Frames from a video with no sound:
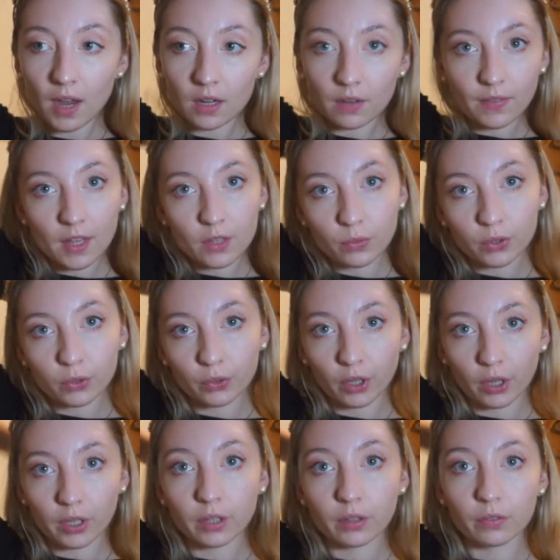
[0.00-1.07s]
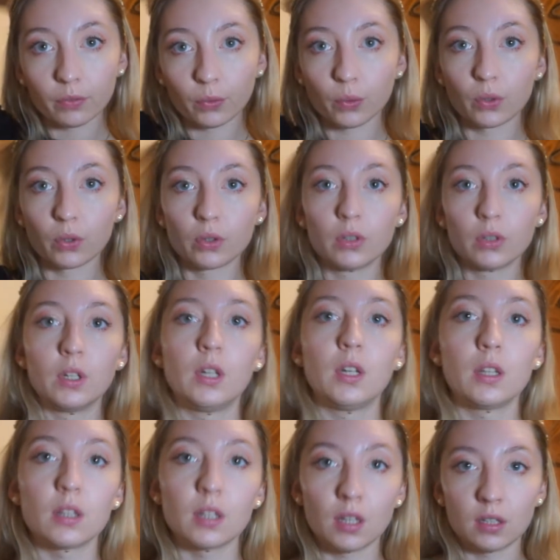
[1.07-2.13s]
If that's what you're going for,
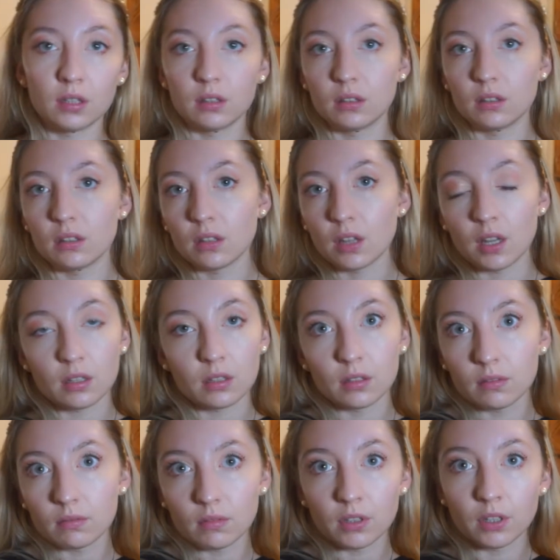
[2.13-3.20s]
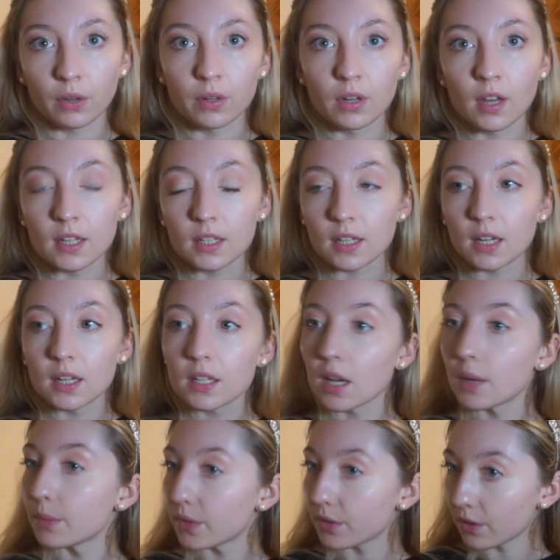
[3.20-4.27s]
then it's, you know, a nice daytime
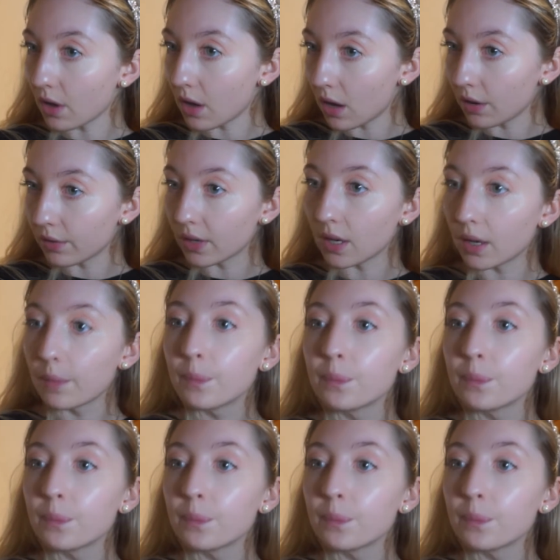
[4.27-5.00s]
mascara.